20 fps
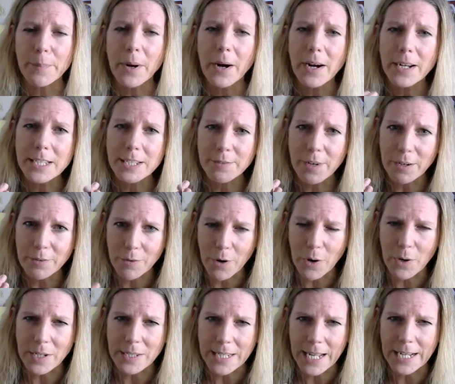part of our
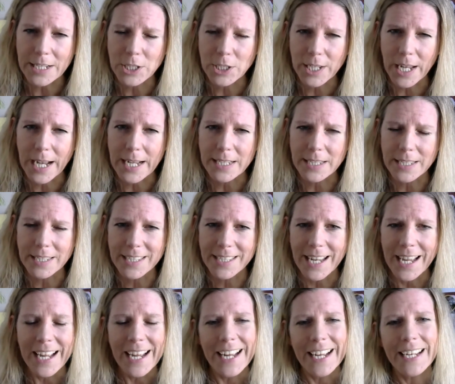role as educators
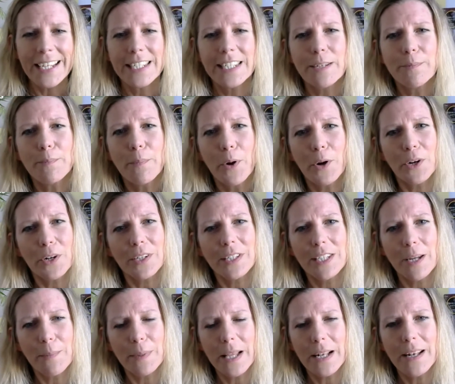is to model
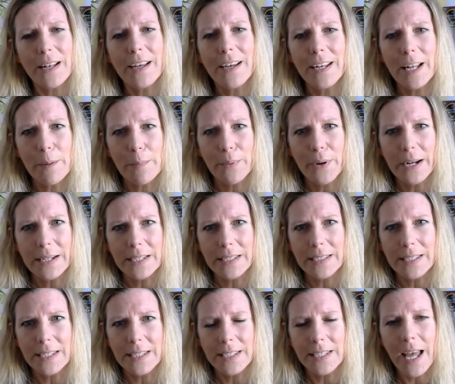some of the learning
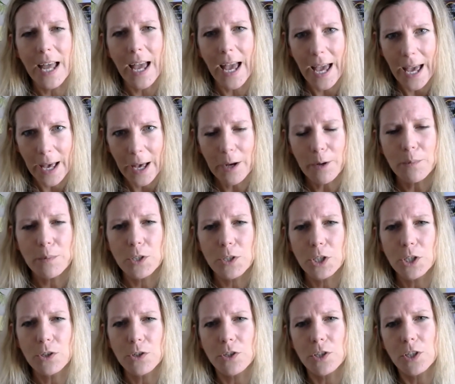practices that help
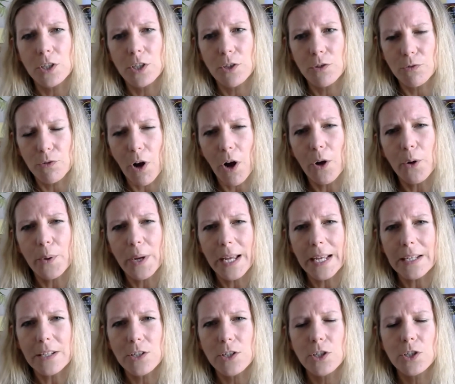children to grow
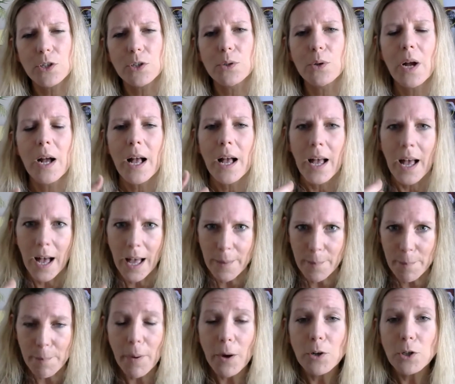into
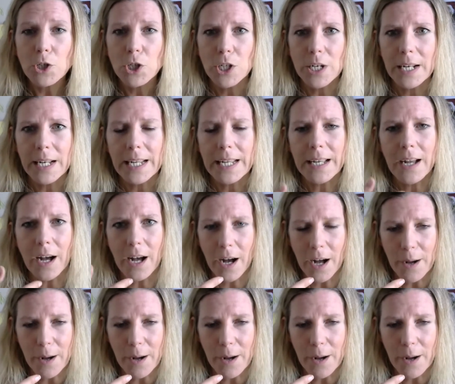emotionally